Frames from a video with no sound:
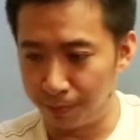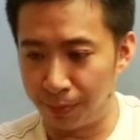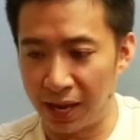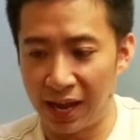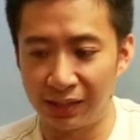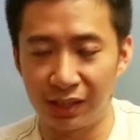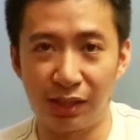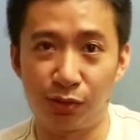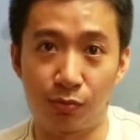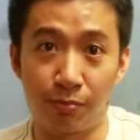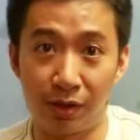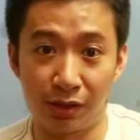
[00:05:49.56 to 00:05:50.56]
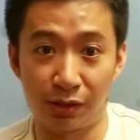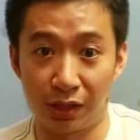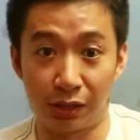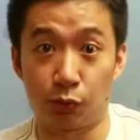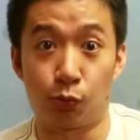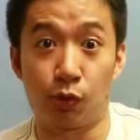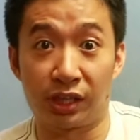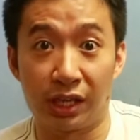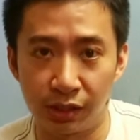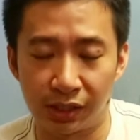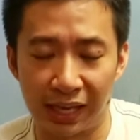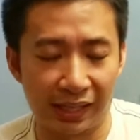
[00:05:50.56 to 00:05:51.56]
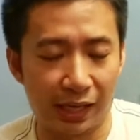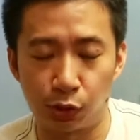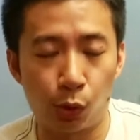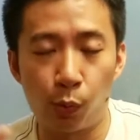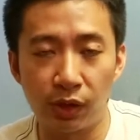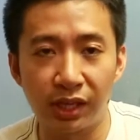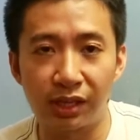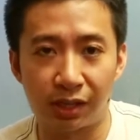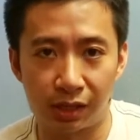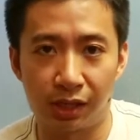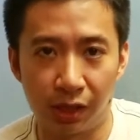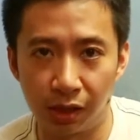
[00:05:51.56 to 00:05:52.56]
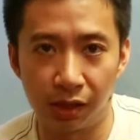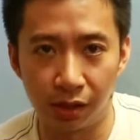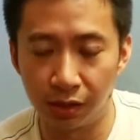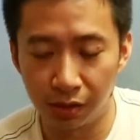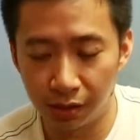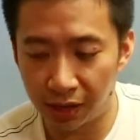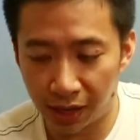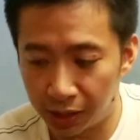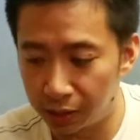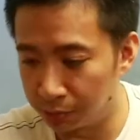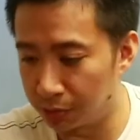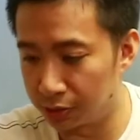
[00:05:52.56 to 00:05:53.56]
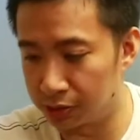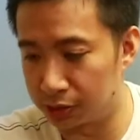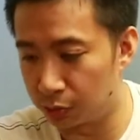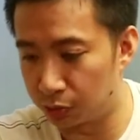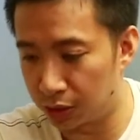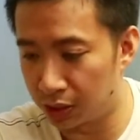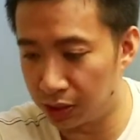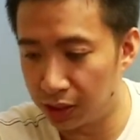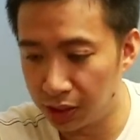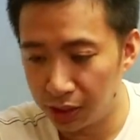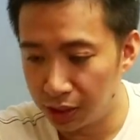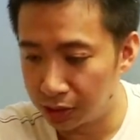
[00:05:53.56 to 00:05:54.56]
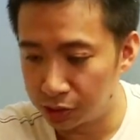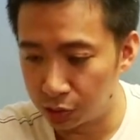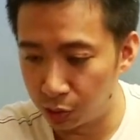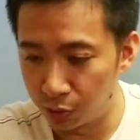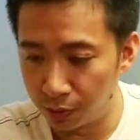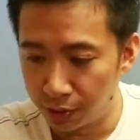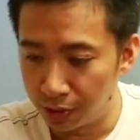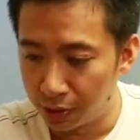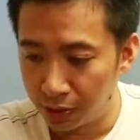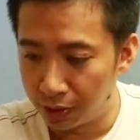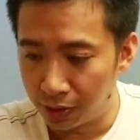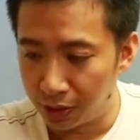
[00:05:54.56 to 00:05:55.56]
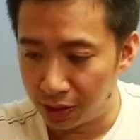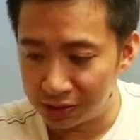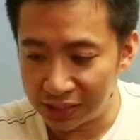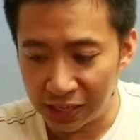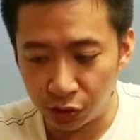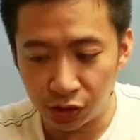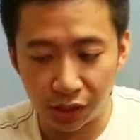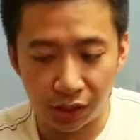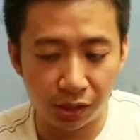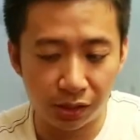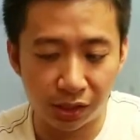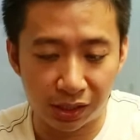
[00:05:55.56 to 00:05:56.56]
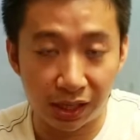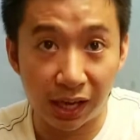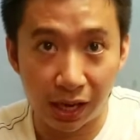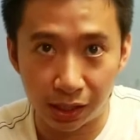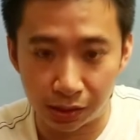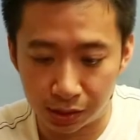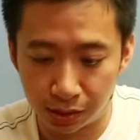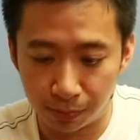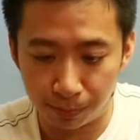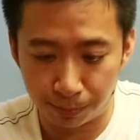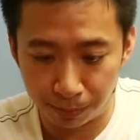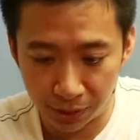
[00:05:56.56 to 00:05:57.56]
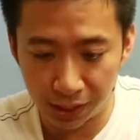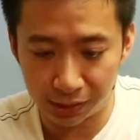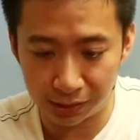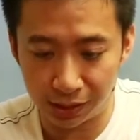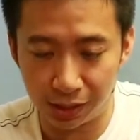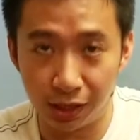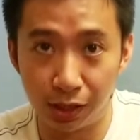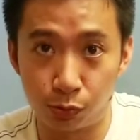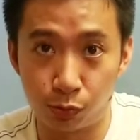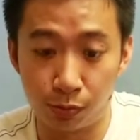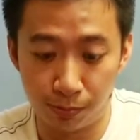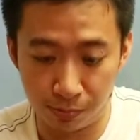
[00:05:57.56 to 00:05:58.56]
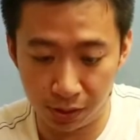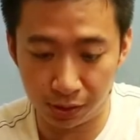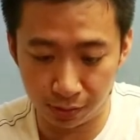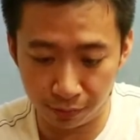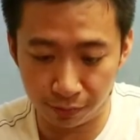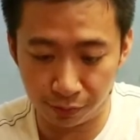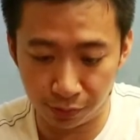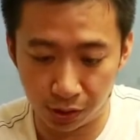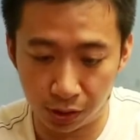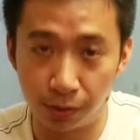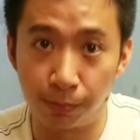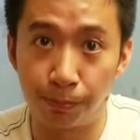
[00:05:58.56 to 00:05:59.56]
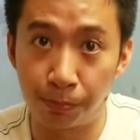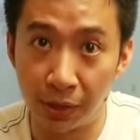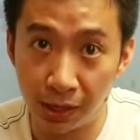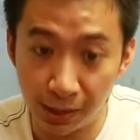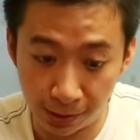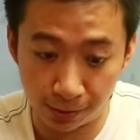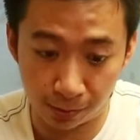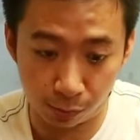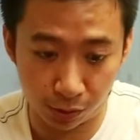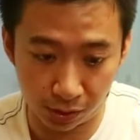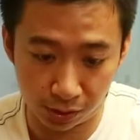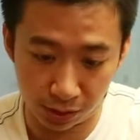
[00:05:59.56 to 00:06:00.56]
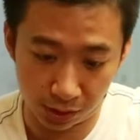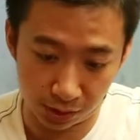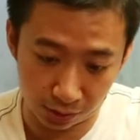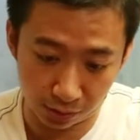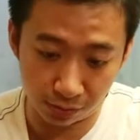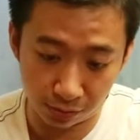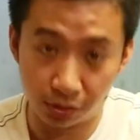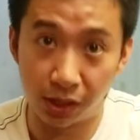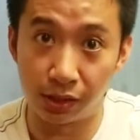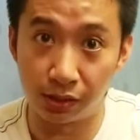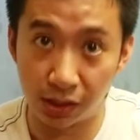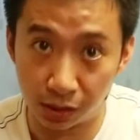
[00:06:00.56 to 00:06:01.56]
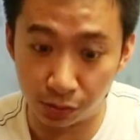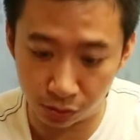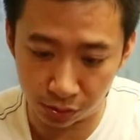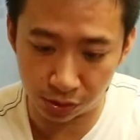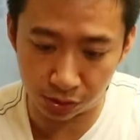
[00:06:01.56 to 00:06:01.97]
bad. It will kill the cat. I don't want to kill animals, okay? So it's not gonna kill the cat, but it will make them feel pain when they lie down on